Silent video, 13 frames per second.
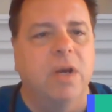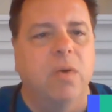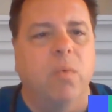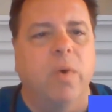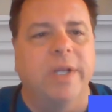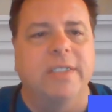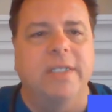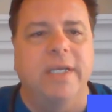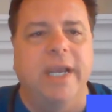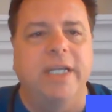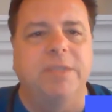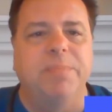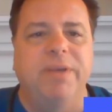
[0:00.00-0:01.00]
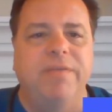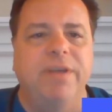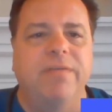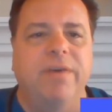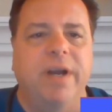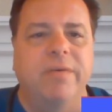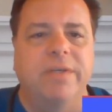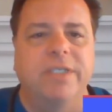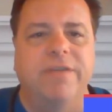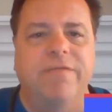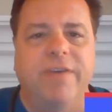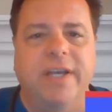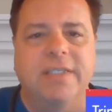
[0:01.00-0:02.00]
Once the HPV virus
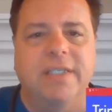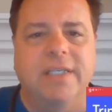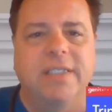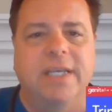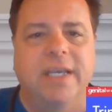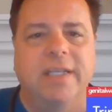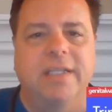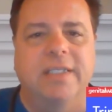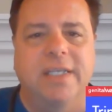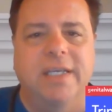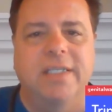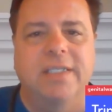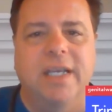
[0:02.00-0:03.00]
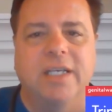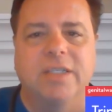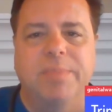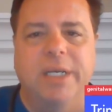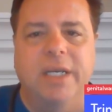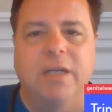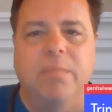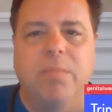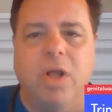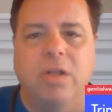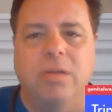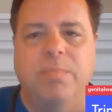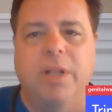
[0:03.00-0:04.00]
infects the skin cells begin to
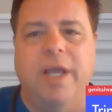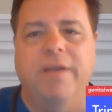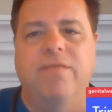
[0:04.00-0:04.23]
multiply,